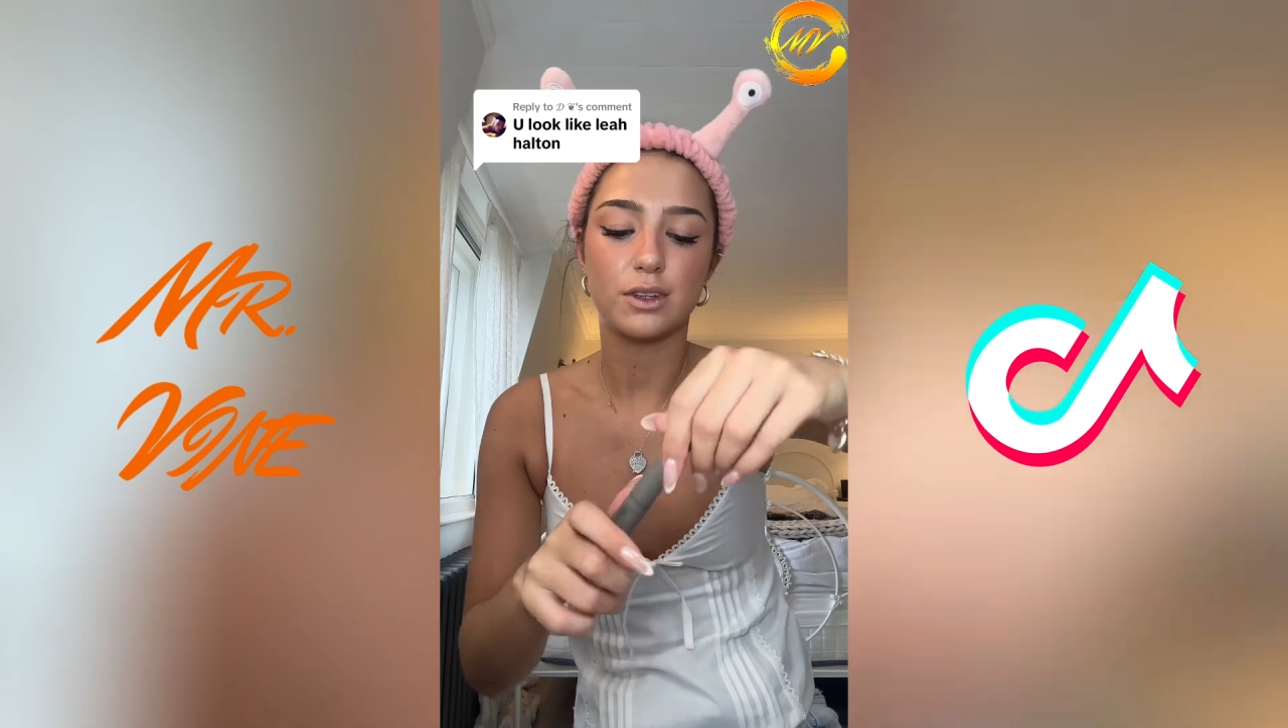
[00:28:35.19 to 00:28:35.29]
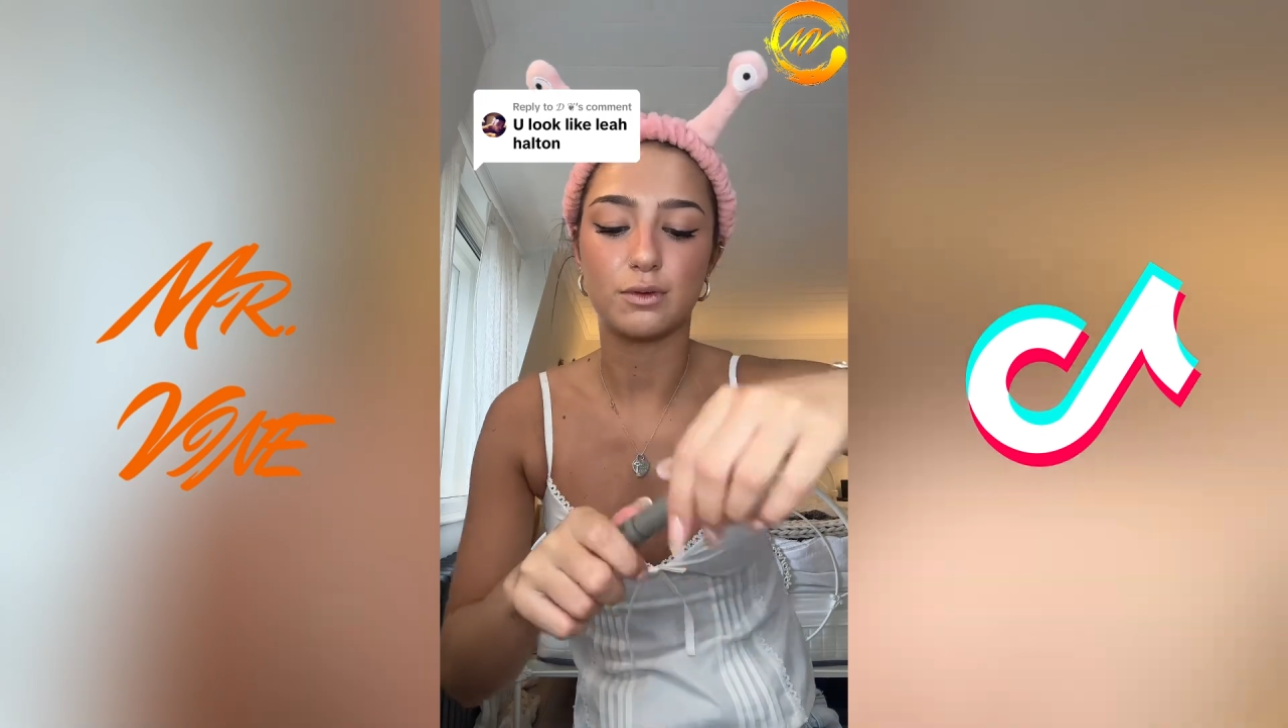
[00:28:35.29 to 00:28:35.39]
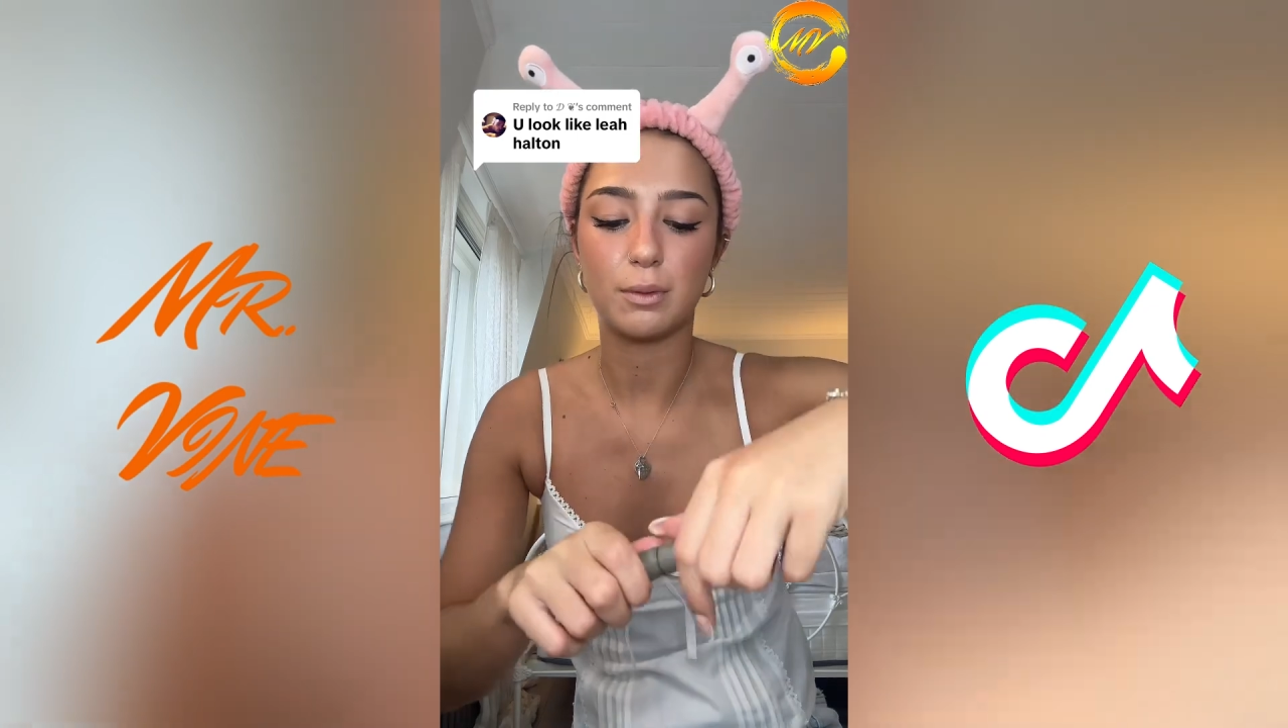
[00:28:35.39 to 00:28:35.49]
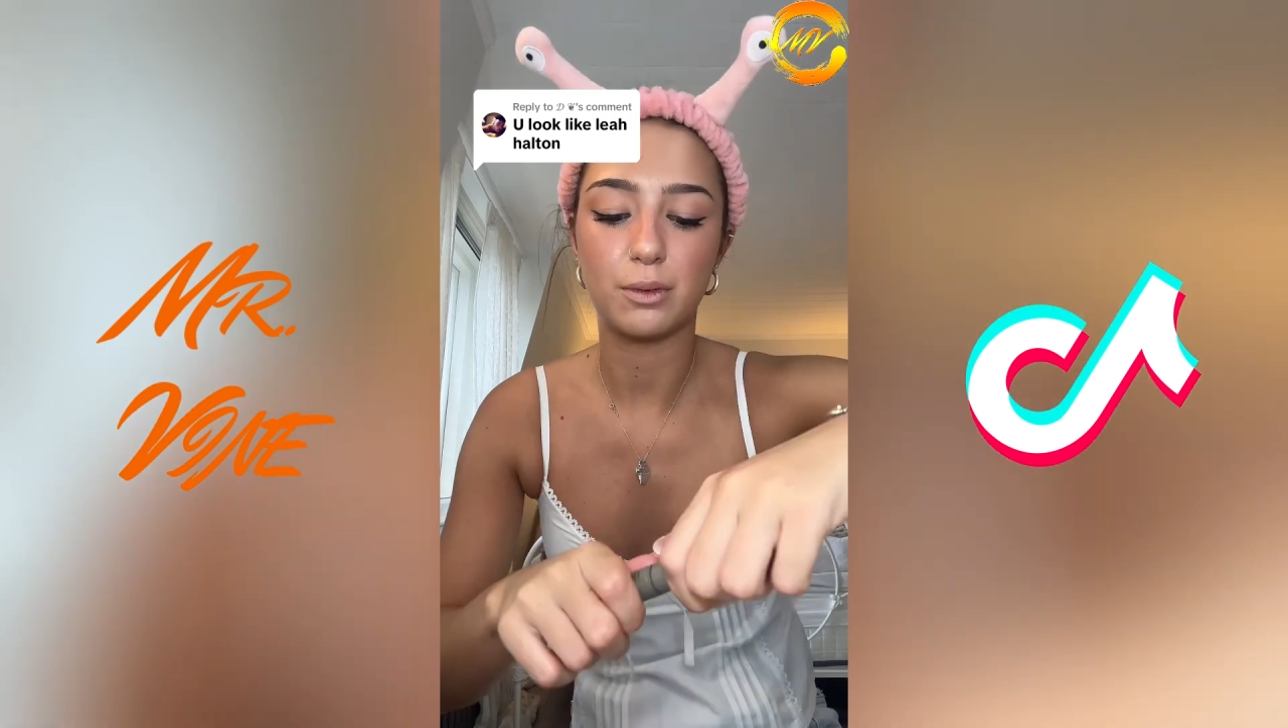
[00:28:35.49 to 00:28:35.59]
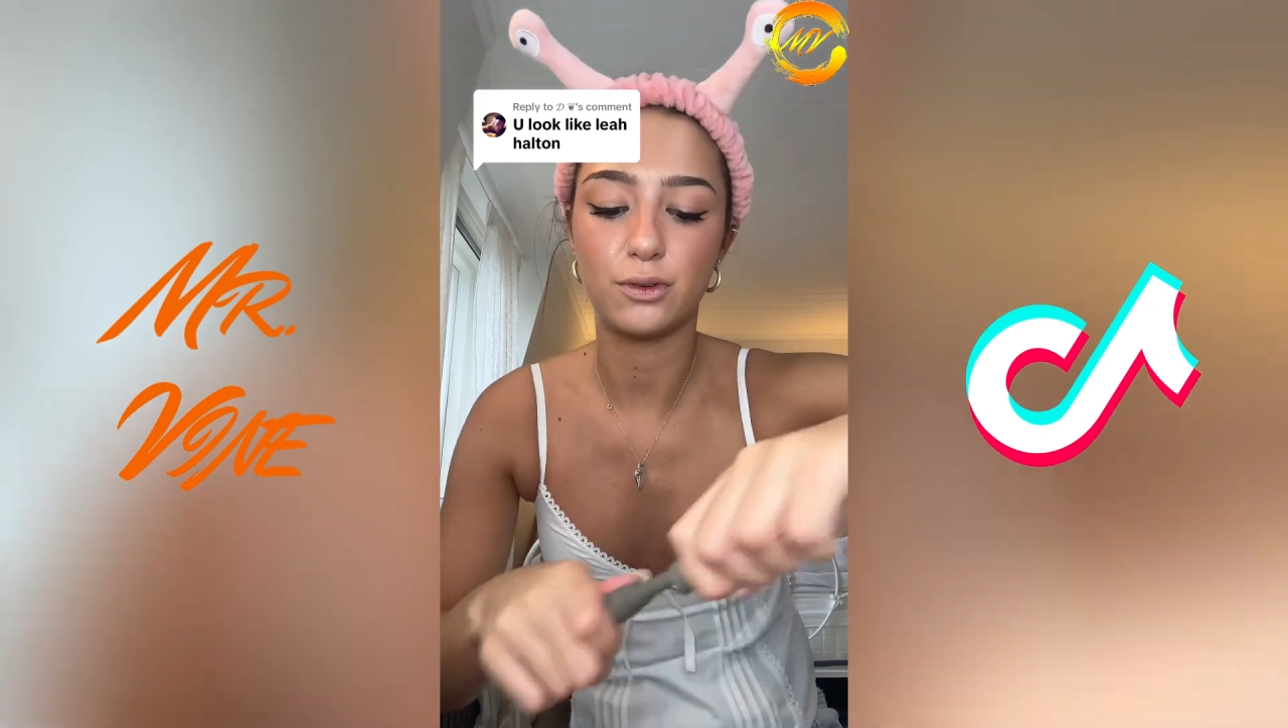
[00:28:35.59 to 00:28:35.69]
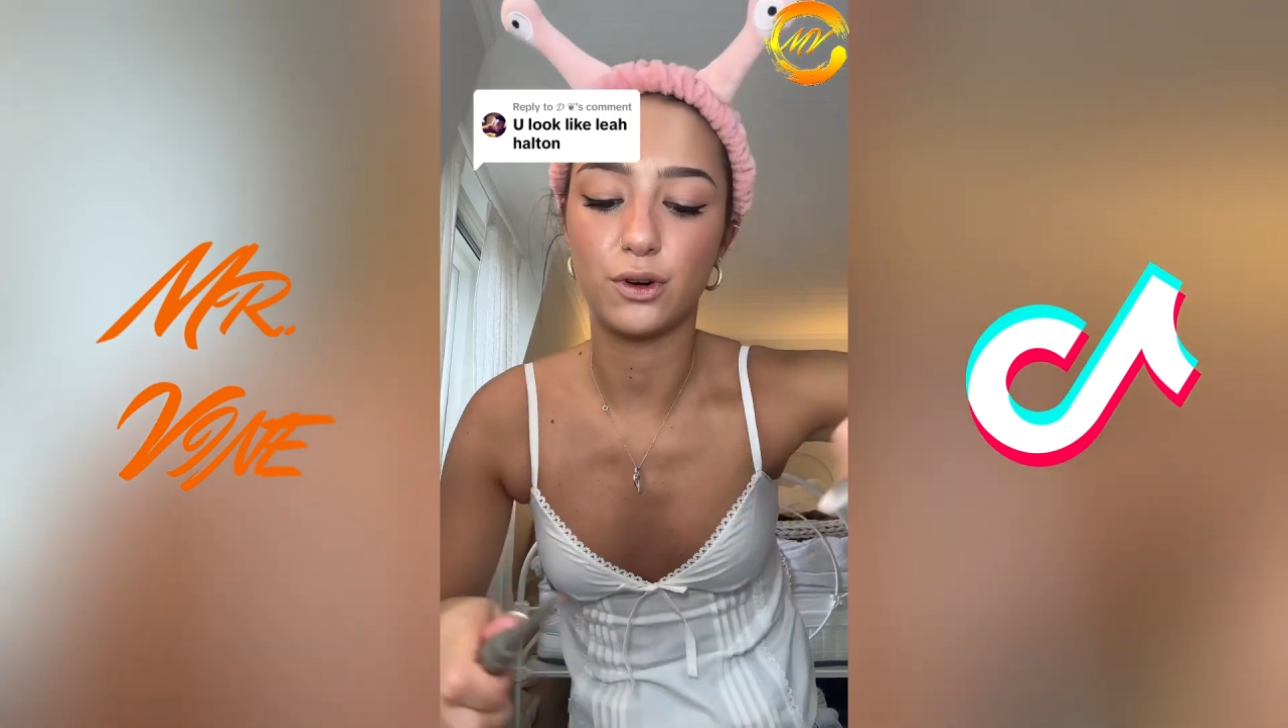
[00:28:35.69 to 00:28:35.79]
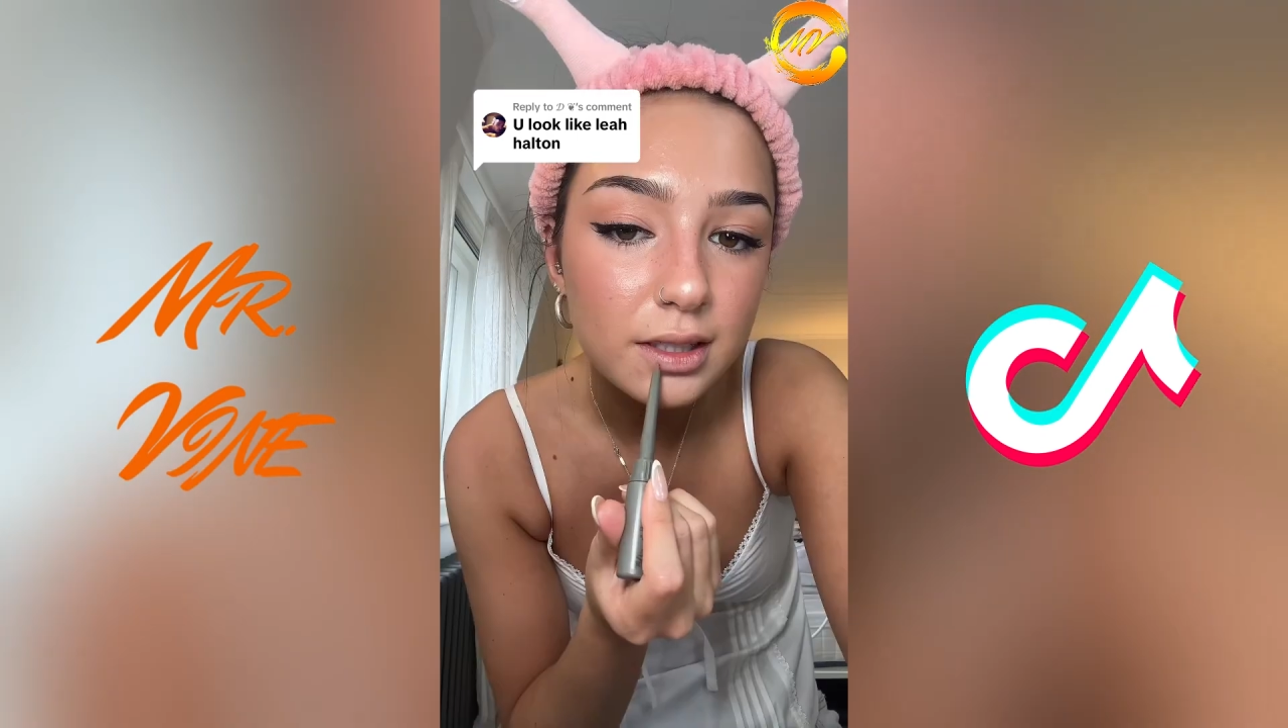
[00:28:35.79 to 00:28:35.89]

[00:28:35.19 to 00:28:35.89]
this one before.